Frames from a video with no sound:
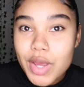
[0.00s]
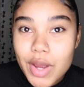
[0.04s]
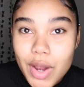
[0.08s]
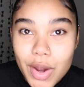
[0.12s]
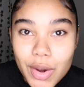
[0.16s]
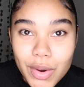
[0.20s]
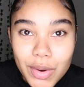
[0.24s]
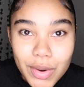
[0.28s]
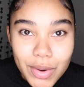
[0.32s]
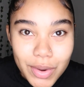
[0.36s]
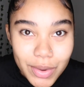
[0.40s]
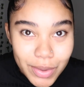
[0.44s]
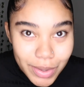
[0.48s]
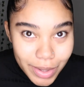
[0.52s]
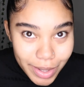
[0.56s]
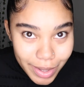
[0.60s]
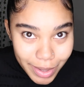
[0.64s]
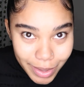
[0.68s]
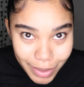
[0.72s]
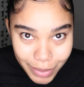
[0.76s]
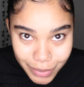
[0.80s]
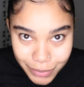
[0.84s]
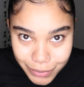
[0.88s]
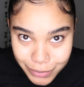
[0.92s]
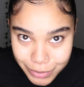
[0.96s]

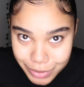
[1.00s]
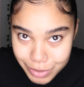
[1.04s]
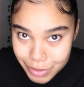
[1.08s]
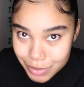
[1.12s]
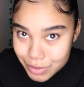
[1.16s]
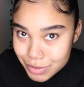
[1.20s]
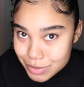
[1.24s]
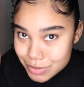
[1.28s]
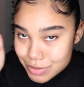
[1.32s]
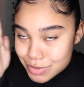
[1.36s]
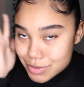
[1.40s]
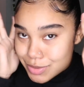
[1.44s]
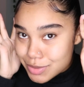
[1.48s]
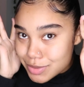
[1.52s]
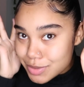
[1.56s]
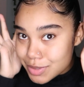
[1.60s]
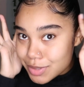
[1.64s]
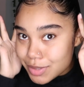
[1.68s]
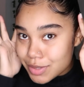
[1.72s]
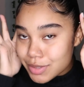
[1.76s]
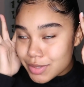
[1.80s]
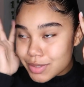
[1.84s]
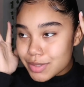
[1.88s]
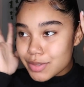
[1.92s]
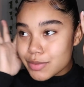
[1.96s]
Okay, we are
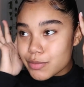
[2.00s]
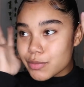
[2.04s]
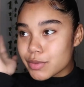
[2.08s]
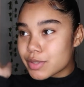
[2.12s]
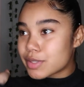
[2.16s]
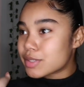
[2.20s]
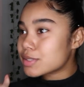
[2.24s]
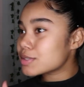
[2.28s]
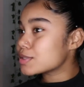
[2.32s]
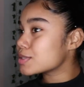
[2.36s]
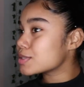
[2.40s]
done. We are